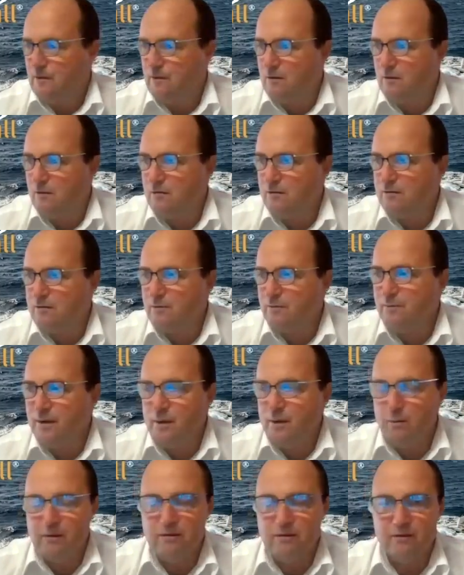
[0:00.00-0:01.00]
So just
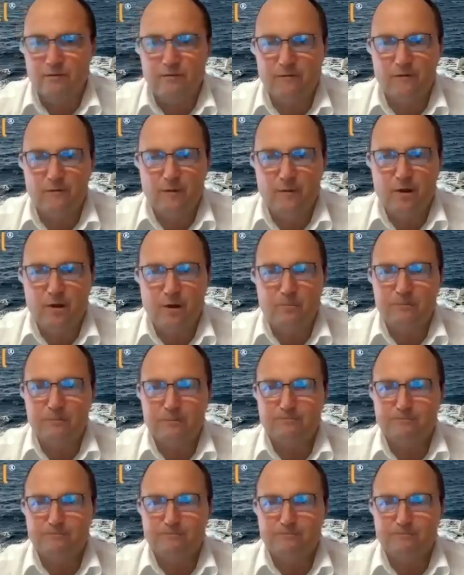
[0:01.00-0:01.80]
bear with us for a moment.